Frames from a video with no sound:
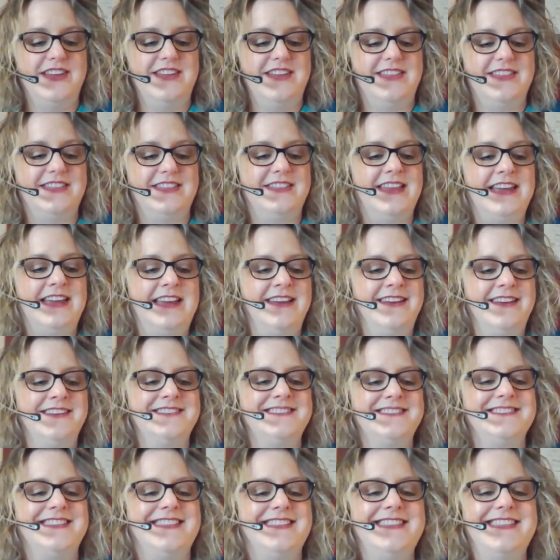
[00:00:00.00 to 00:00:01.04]

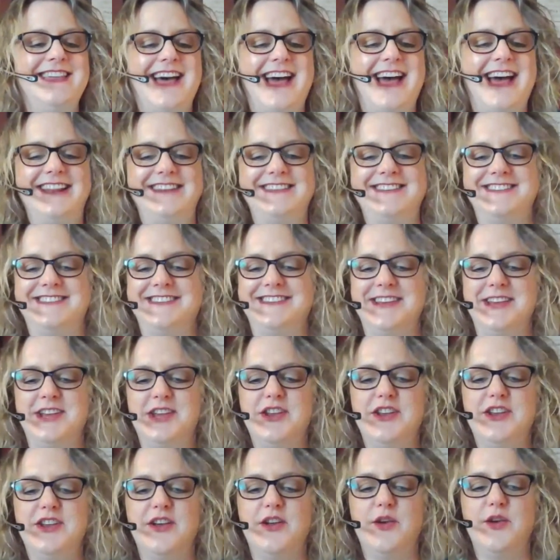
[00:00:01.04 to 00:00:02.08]
things that
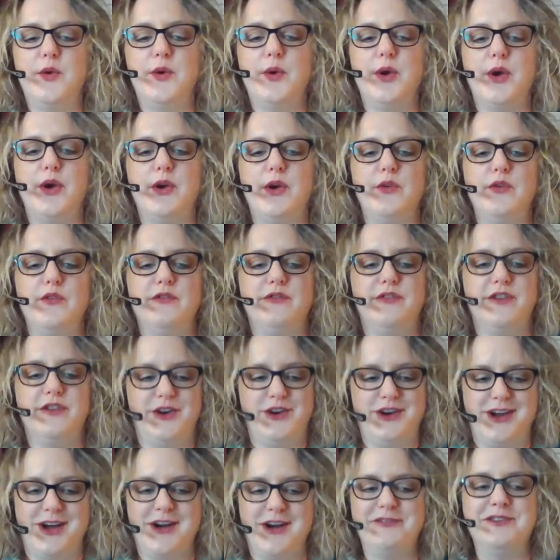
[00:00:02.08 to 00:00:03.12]

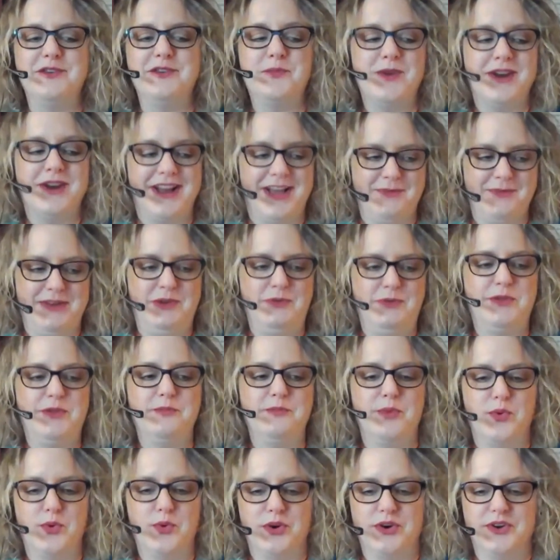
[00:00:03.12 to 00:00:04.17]
very often when I meet with
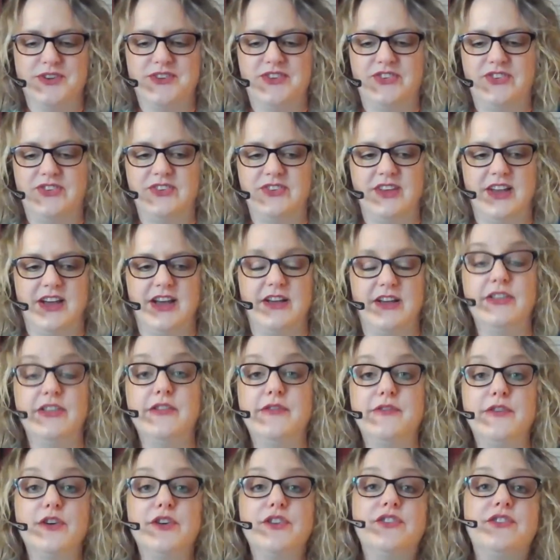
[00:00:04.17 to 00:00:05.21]
boards, the
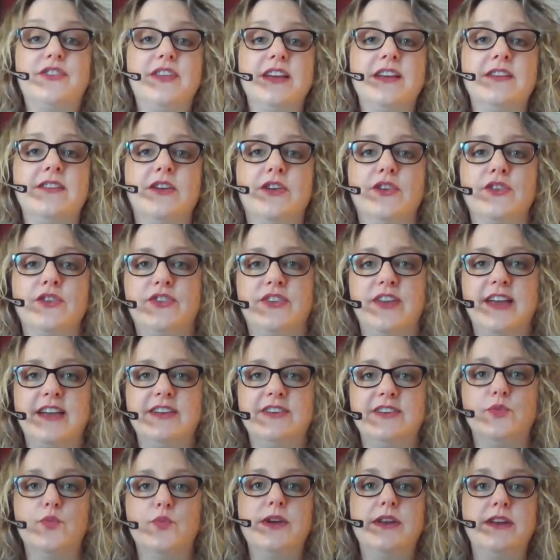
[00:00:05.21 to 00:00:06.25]
first thing they'll say
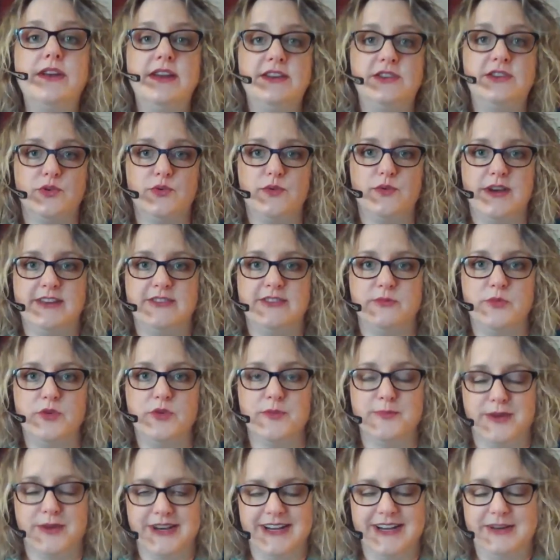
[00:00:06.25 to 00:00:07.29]
is we need to raise more
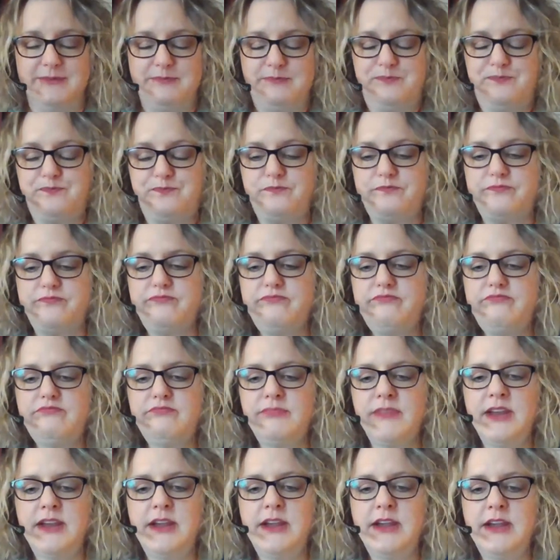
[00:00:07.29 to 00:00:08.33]
money.
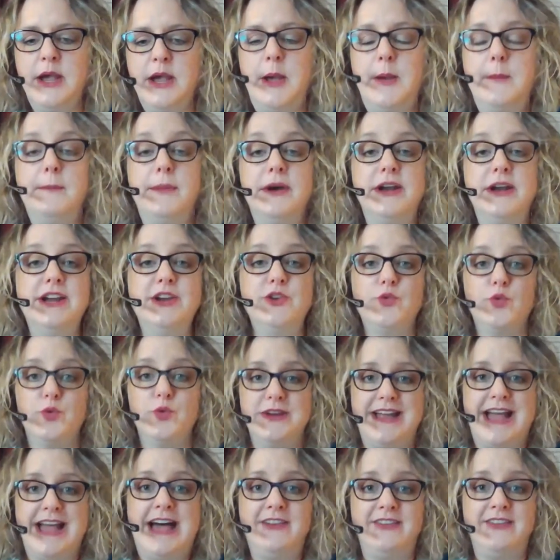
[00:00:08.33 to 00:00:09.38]
But in
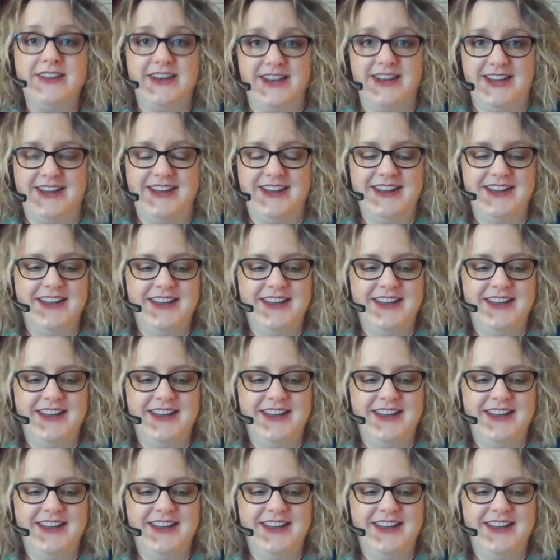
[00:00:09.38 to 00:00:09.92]
reality,